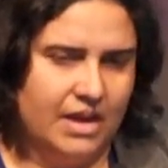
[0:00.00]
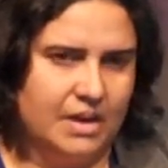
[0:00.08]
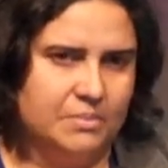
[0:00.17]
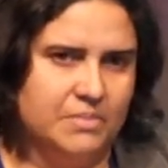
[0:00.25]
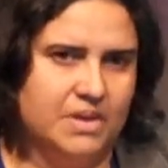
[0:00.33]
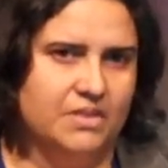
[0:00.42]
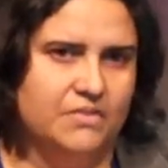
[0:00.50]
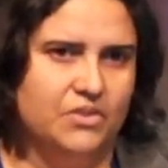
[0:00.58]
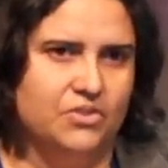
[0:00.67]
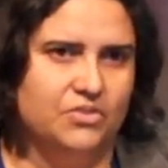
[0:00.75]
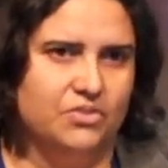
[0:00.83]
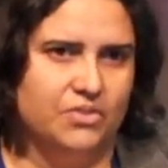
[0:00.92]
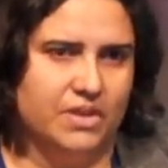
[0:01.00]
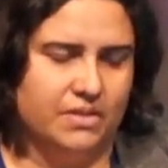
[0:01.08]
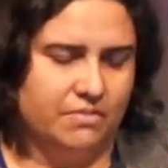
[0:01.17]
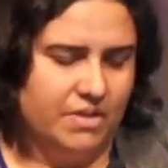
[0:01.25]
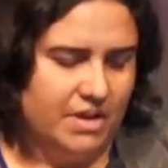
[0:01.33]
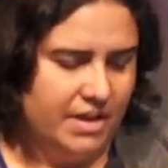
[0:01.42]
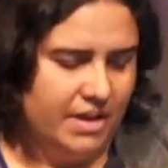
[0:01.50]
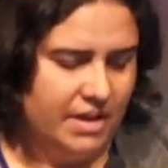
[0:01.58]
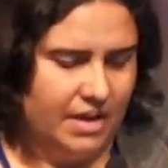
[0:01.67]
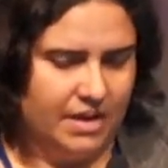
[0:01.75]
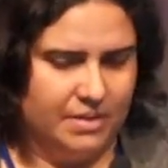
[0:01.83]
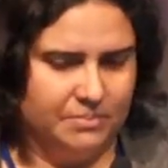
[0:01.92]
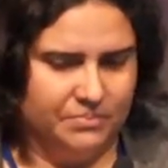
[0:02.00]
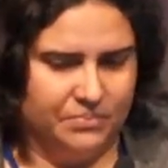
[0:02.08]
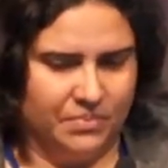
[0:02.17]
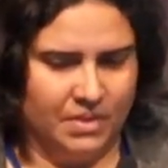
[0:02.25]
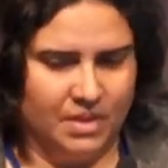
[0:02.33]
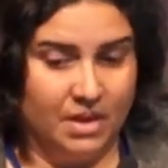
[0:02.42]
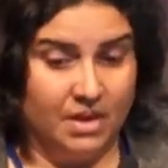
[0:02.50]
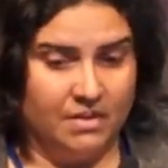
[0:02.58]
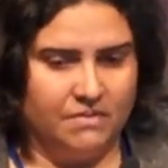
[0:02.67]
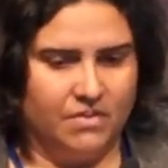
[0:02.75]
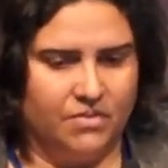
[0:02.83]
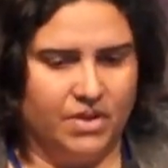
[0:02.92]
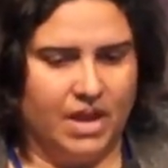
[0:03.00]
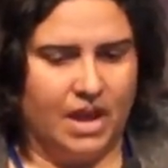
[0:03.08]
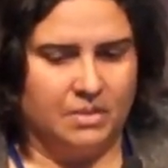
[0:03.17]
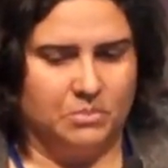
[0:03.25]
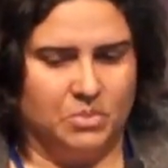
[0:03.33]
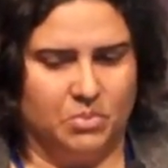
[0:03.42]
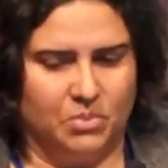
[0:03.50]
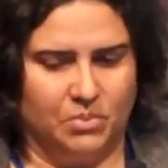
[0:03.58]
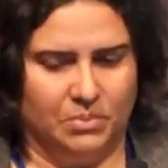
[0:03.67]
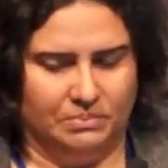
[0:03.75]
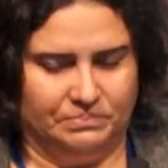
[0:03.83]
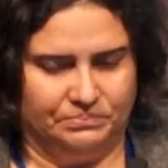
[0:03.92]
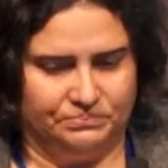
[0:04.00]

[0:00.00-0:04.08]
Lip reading: in the future is really very admirable.